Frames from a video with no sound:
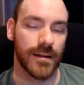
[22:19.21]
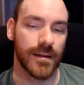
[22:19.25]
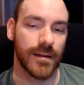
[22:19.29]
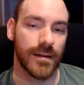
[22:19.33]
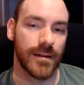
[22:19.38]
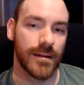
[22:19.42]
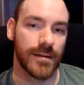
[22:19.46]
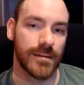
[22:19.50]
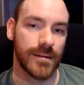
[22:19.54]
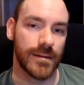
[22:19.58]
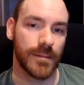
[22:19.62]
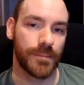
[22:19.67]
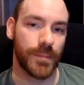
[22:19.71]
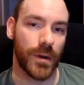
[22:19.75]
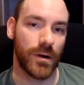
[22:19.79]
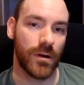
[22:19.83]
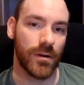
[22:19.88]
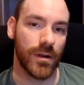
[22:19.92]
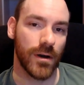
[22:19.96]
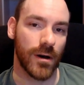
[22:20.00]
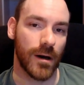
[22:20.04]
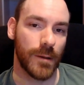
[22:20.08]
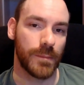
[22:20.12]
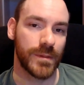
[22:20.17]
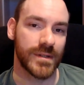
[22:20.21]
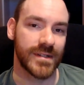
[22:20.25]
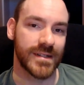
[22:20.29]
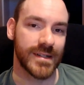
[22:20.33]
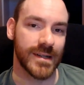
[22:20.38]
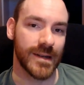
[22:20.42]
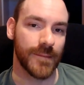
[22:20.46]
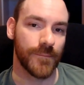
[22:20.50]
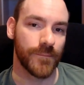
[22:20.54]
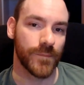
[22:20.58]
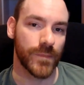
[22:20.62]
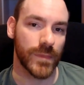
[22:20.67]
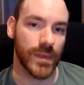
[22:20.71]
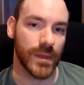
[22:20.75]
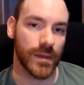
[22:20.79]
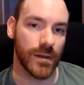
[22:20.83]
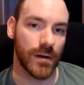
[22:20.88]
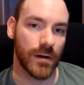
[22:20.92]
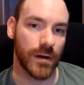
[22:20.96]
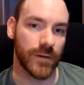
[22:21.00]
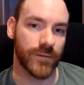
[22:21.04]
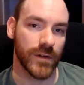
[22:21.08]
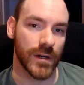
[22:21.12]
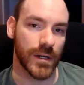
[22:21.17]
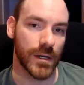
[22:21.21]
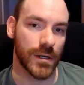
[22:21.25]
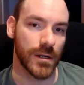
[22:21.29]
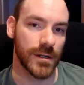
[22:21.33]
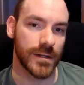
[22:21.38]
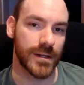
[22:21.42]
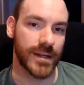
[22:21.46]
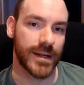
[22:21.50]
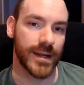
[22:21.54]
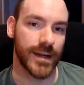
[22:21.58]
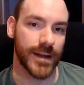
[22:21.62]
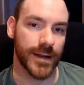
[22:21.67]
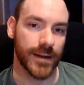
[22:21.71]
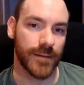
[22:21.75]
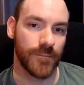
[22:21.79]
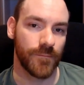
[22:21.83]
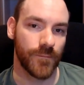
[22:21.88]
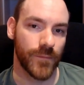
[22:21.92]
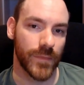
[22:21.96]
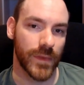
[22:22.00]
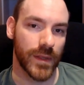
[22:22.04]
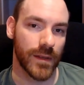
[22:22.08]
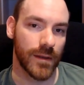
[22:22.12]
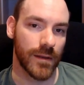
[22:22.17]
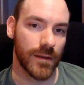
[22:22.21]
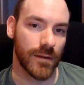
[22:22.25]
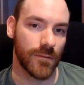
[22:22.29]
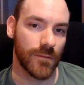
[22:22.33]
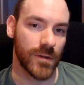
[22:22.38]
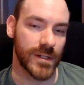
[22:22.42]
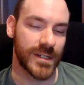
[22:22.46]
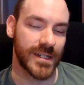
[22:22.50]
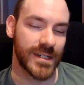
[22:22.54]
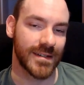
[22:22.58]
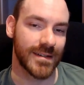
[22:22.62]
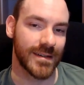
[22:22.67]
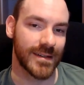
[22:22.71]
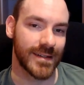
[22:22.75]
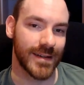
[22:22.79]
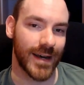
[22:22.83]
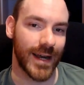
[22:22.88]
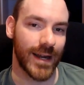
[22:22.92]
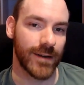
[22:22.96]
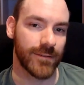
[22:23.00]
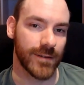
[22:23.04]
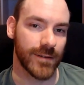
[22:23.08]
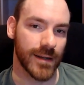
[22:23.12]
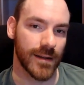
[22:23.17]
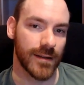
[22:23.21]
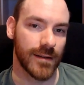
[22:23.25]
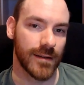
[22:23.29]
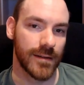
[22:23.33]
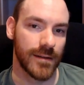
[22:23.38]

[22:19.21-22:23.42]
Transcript: the polar opposite of a good king, which is a tyrant.